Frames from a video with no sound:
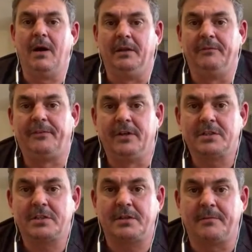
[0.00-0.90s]

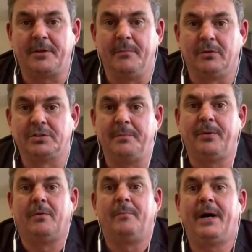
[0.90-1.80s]
the most
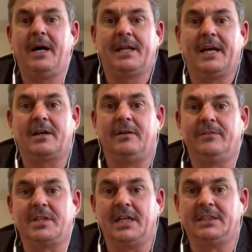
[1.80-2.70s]
important part of that
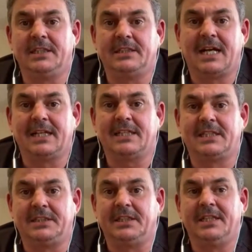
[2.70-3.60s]
conversation is that
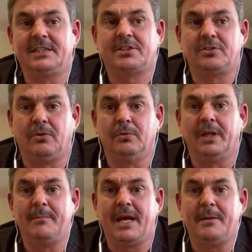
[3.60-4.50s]
decision is
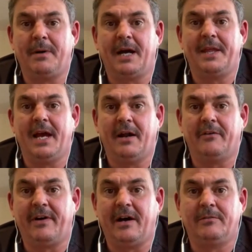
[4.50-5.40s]
solely made by the
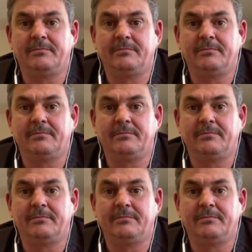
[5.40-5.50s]
RFL.